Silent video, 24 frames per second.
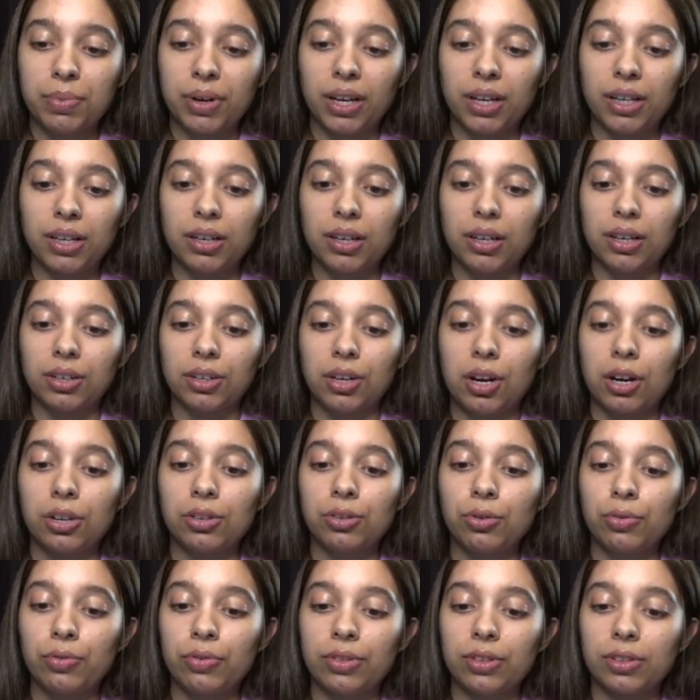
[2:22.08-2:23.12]
pink and
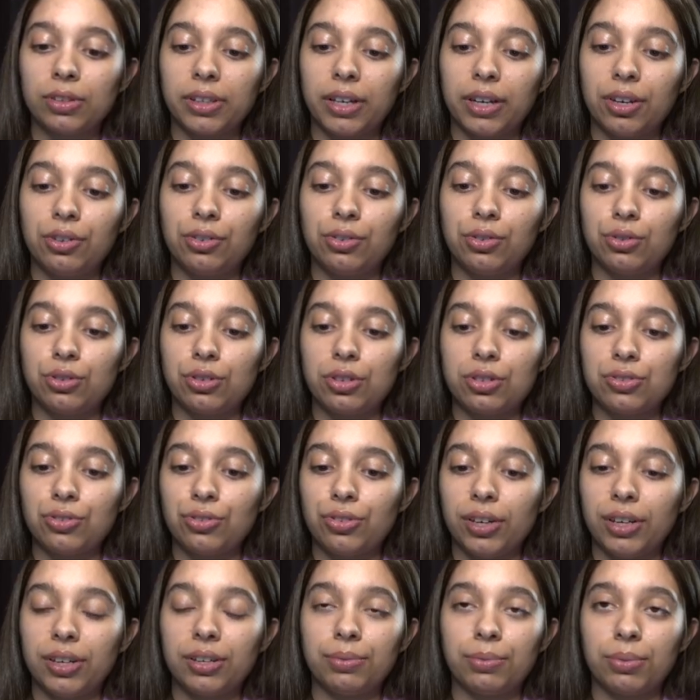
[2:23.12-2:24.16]
color over the layer you just
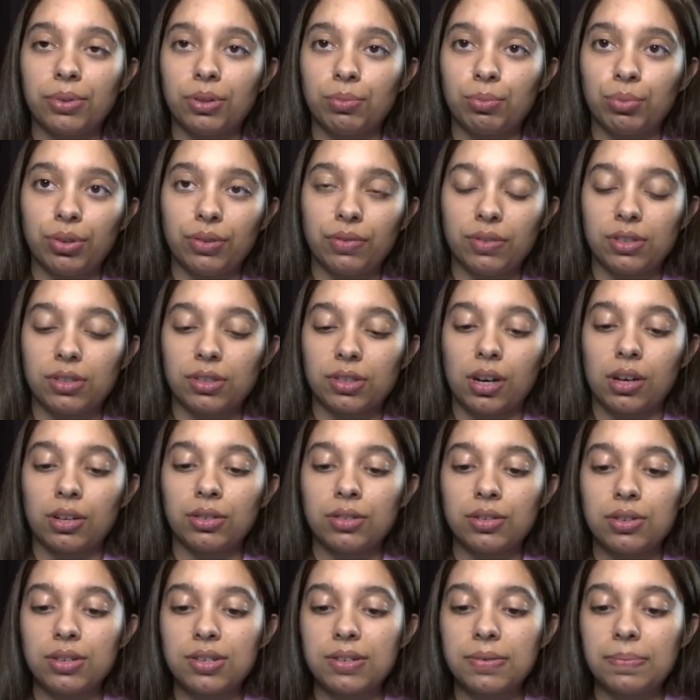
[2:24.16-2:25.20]
created with the previous
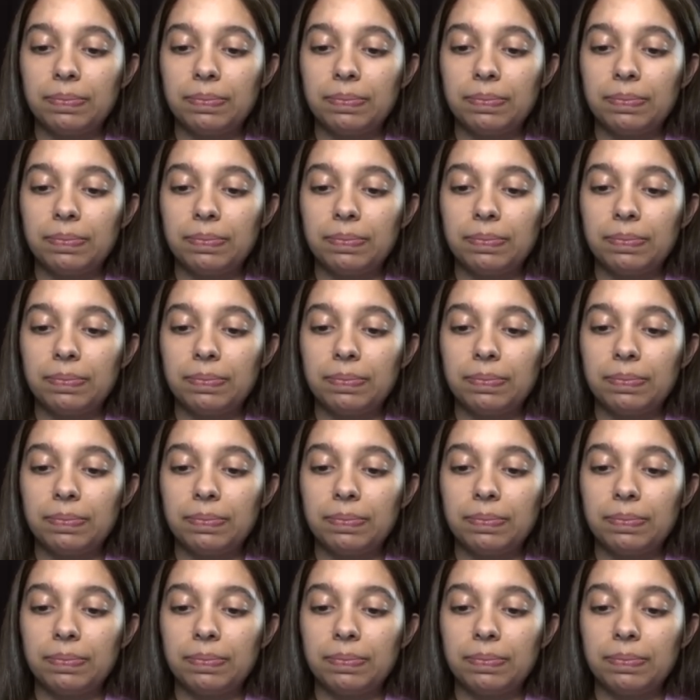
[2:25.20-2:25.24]
colors.